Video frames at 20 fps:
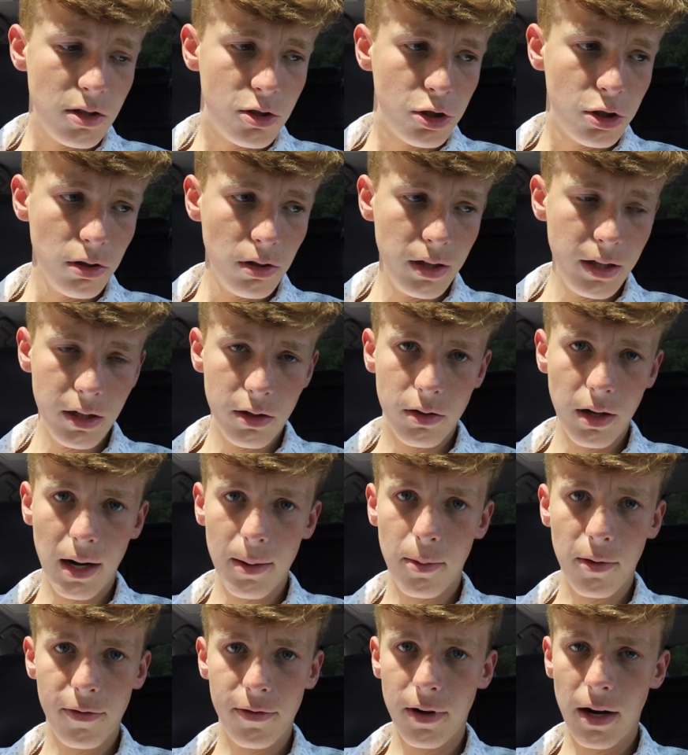truly
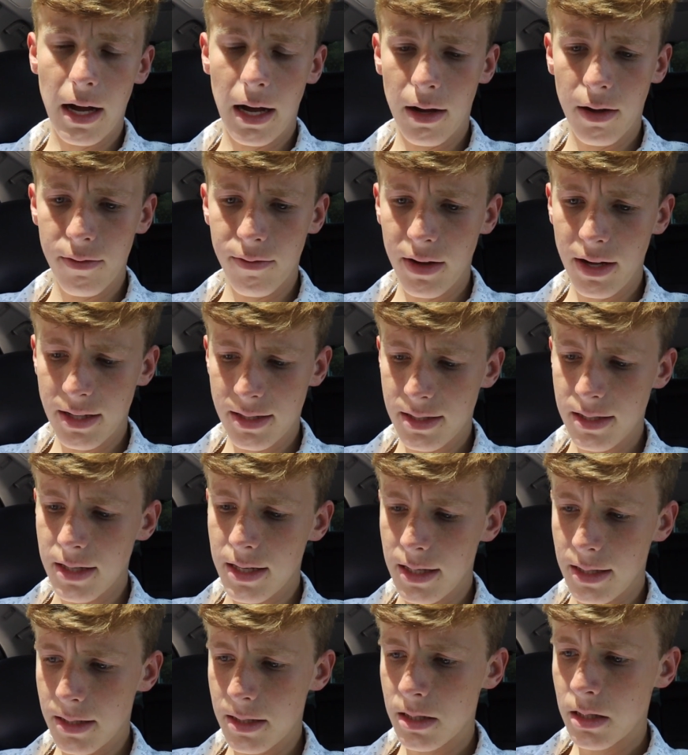incredible for how advanced it is.